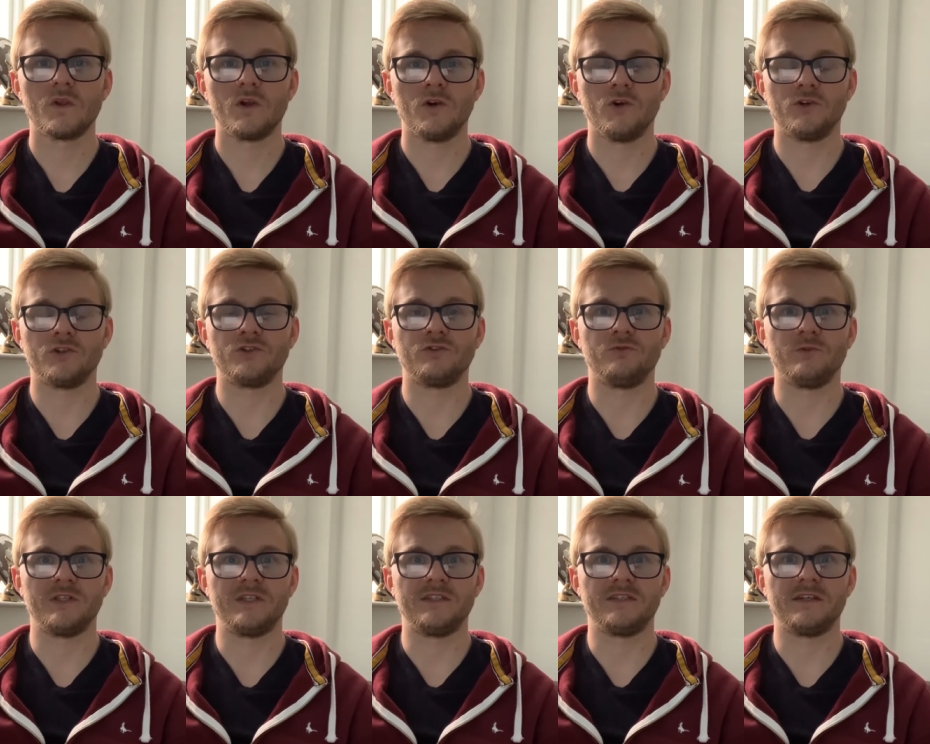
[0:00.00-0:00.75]
Question
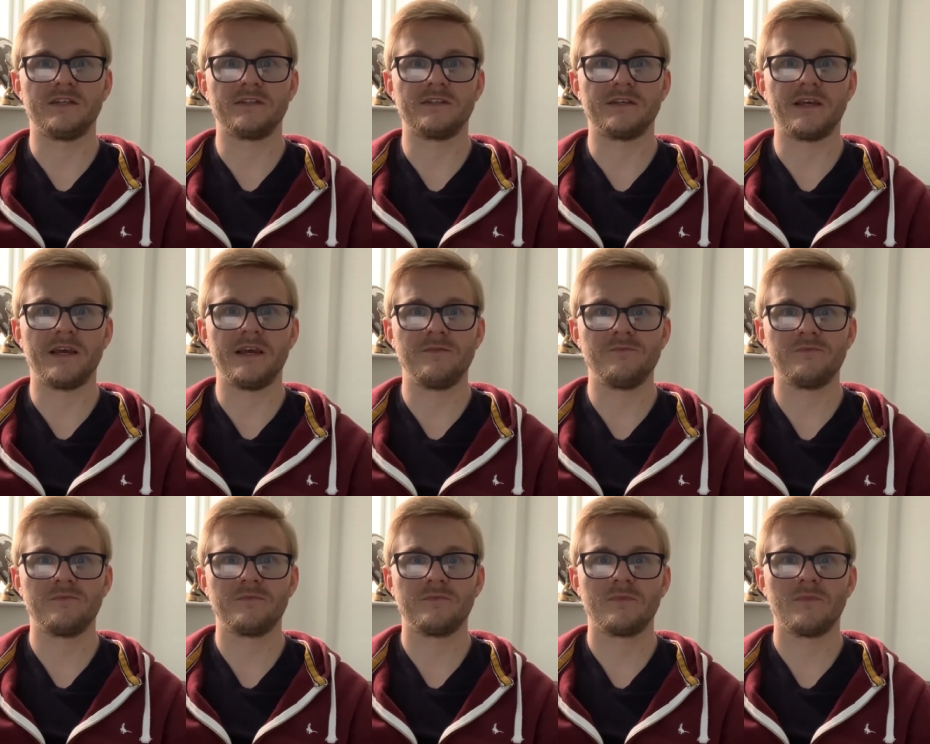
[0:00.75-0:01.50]
26 again.
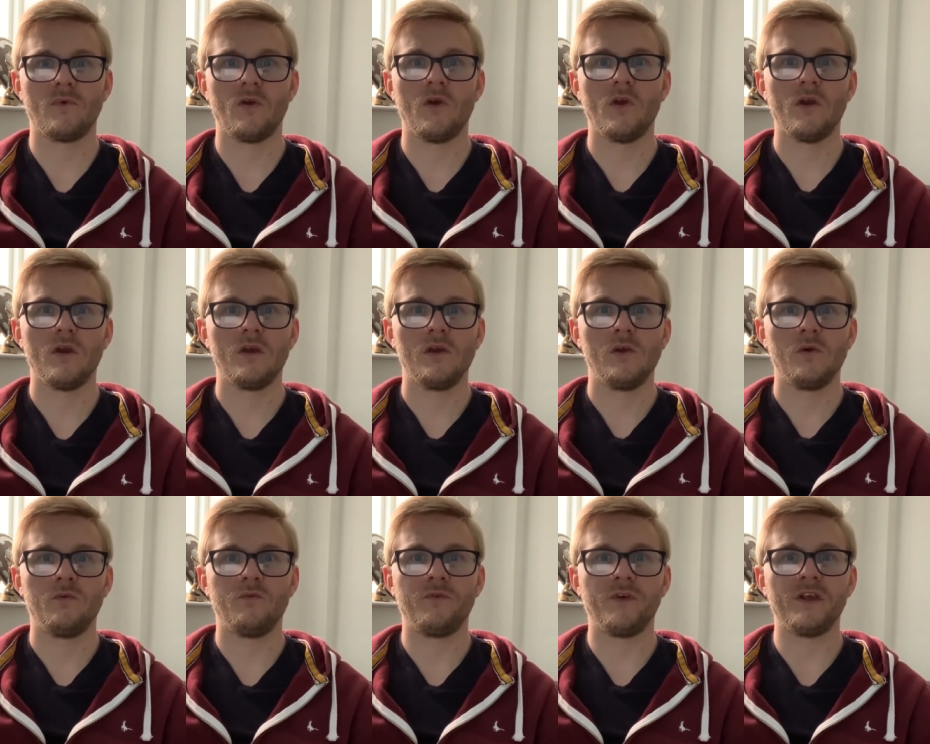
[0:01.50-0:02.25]

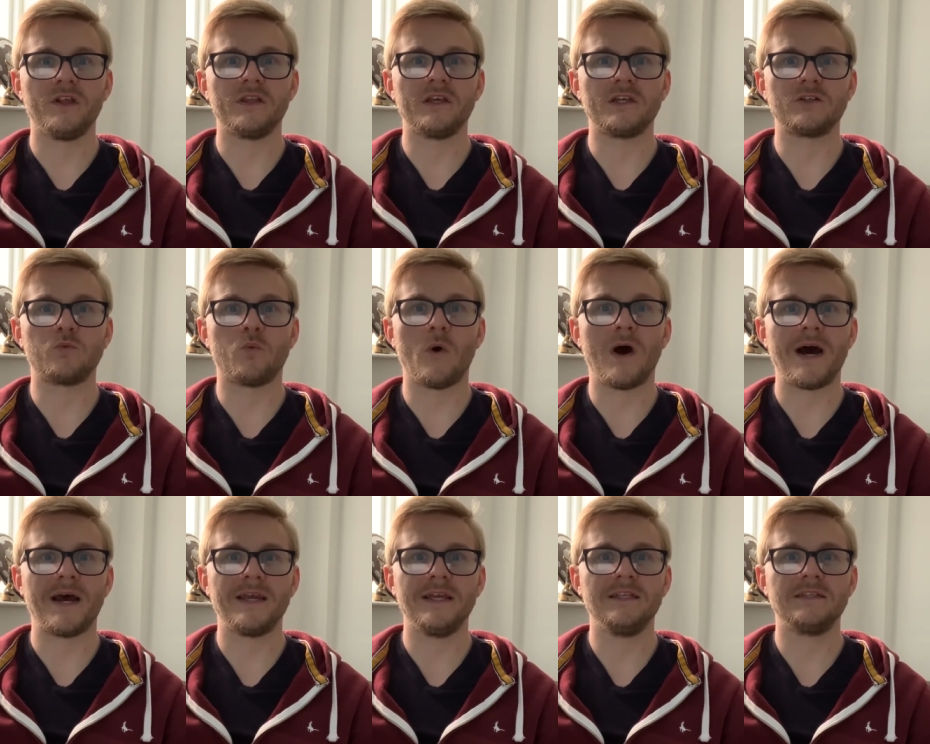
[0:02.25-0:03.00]
Felix
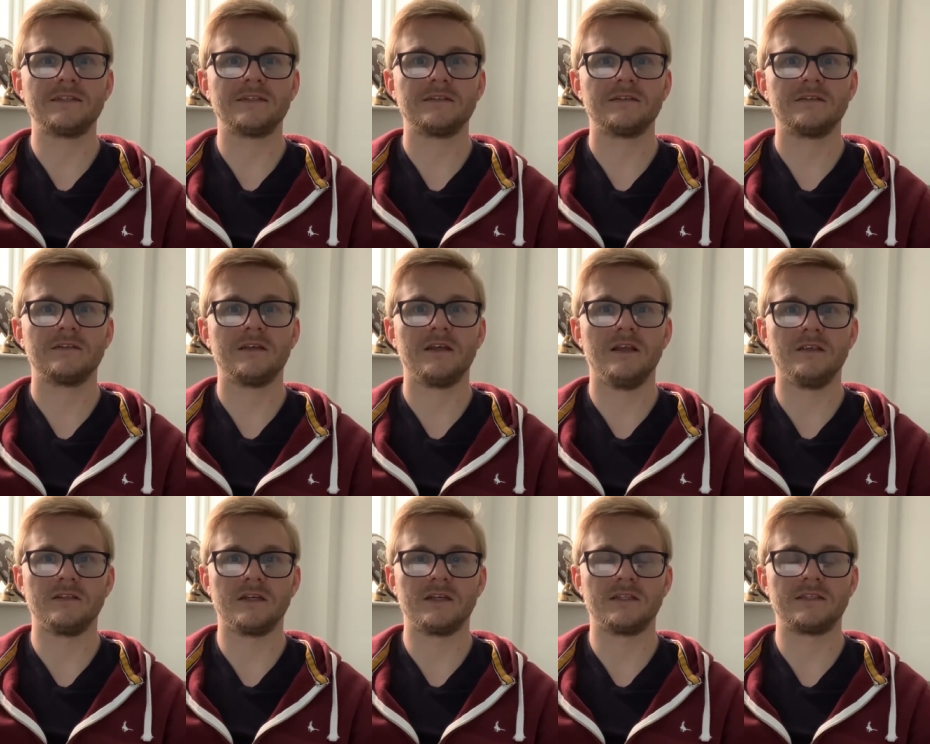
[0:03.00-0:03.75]
White
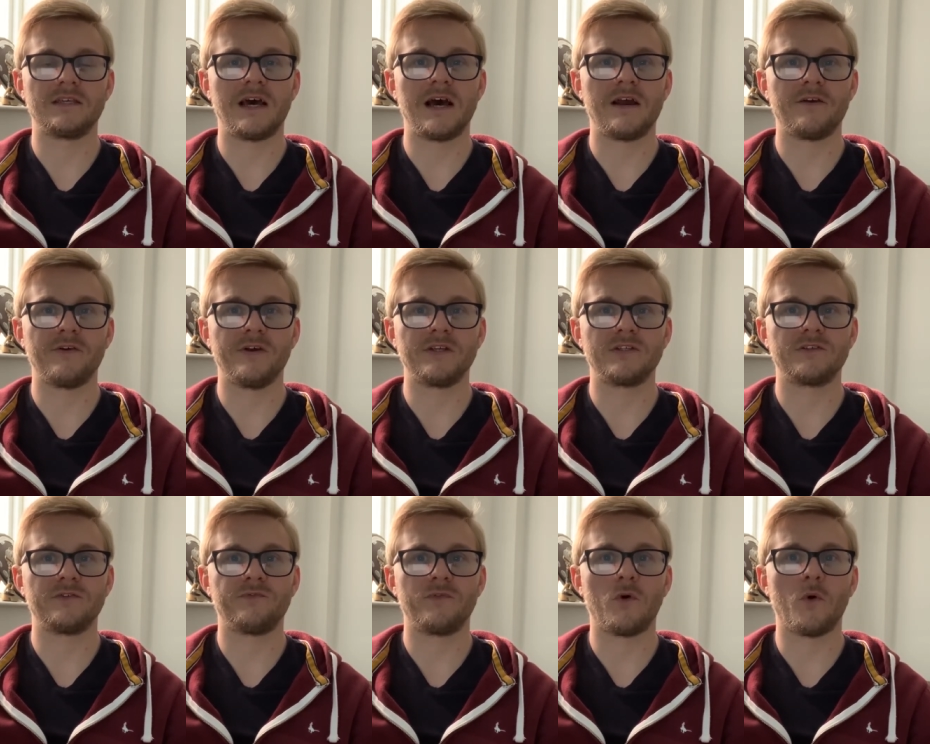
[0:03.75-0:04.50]
is a
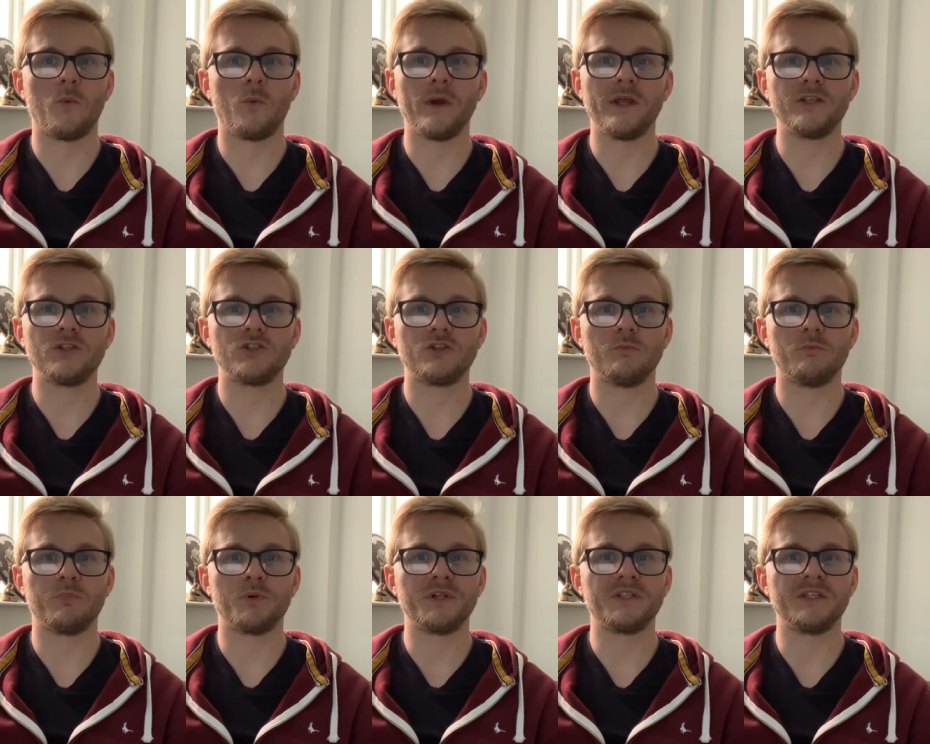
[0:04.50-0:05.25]
guitarist for
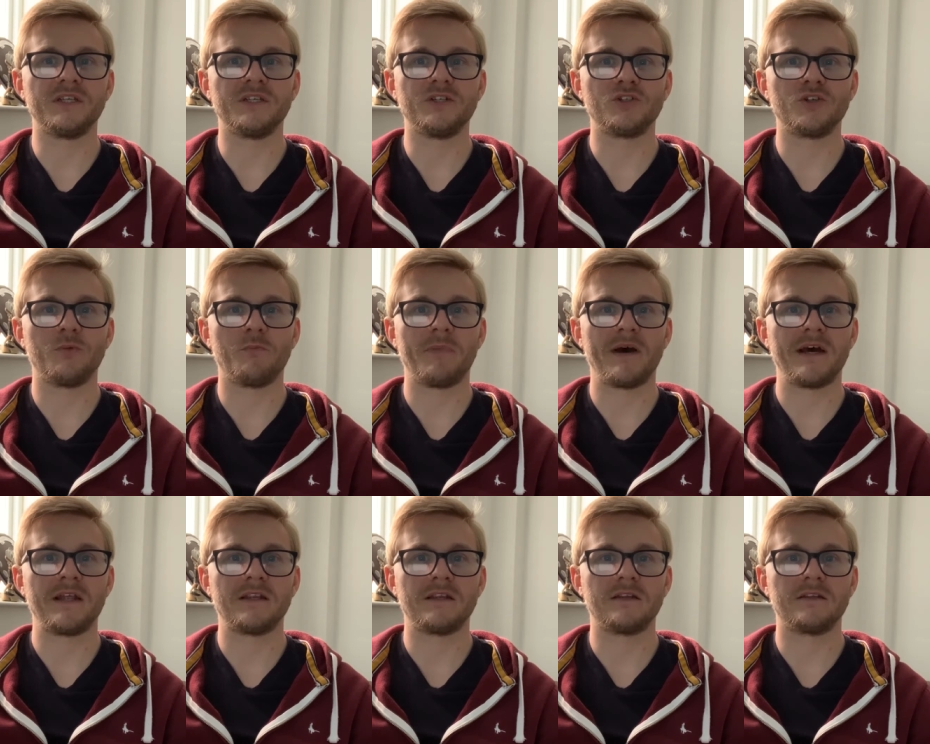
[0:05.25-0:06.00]
which British
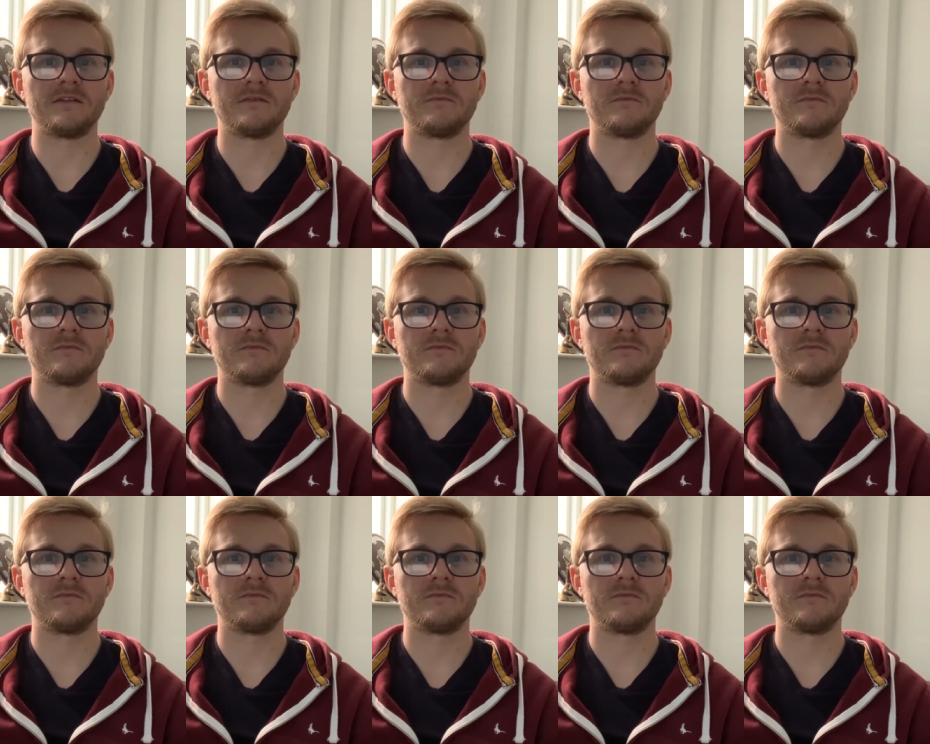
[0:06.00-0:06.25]
band?